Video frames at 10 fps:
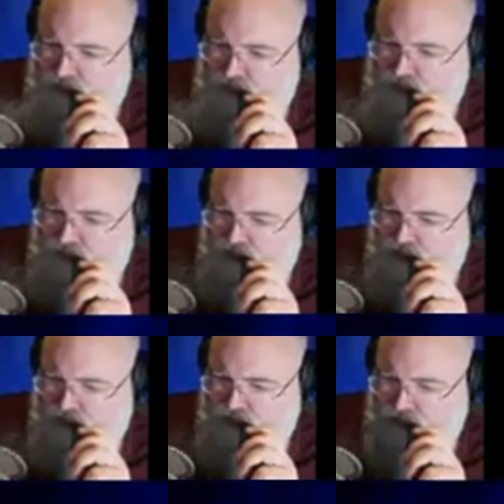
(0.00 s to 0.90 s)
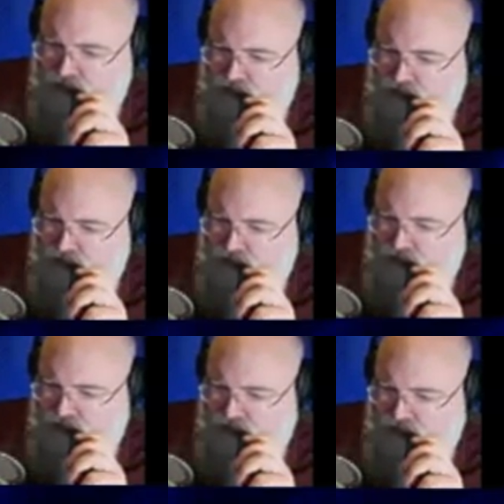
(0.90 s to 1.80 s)

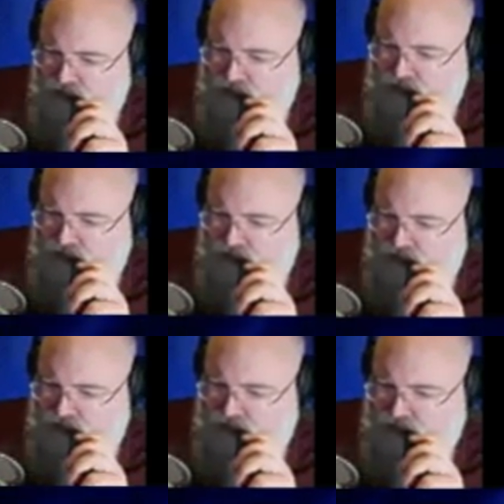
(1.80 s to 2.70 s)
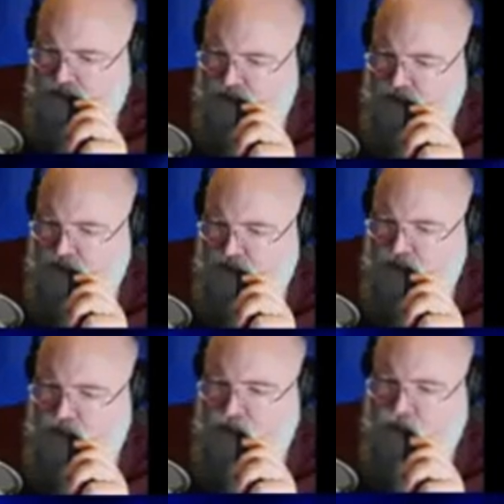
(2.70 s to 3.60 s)

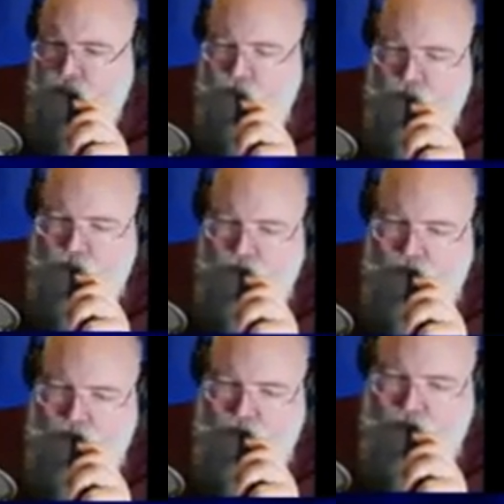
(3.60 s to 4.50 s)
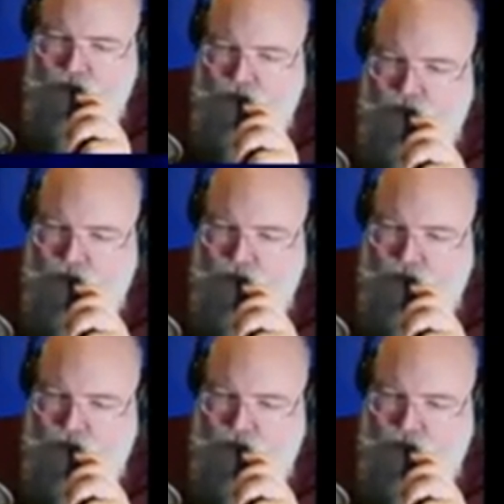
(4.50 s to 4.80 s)
(not speaking)